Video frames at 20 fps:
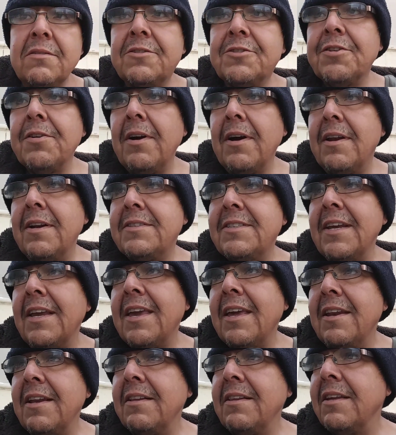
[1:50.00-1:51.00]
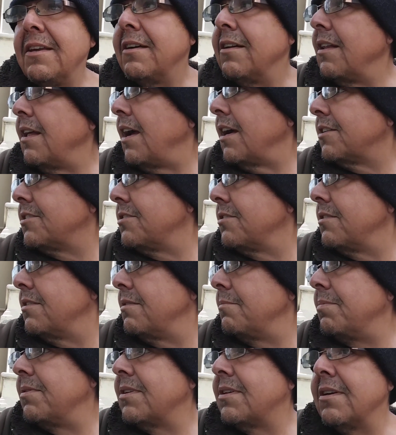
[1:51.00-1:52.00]
try to take any legal
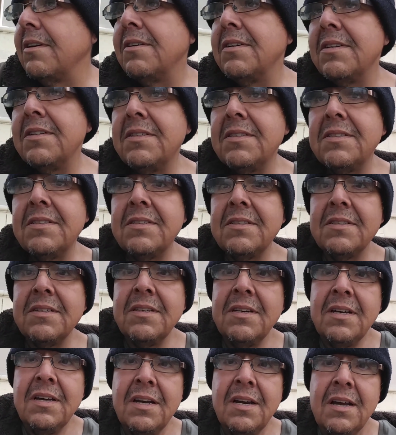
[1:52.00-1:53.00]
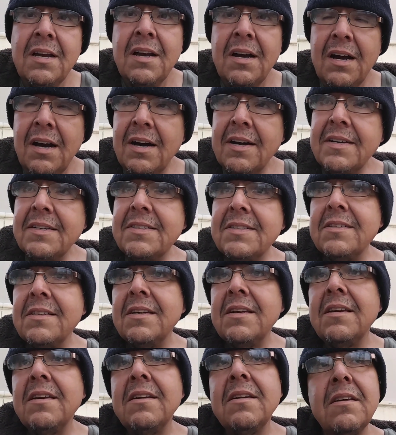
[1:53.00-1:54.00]
action because,
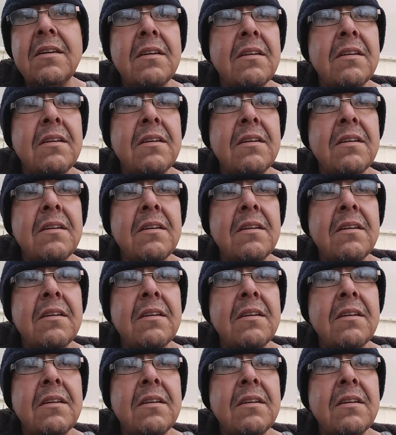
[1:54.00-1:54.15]
honestly,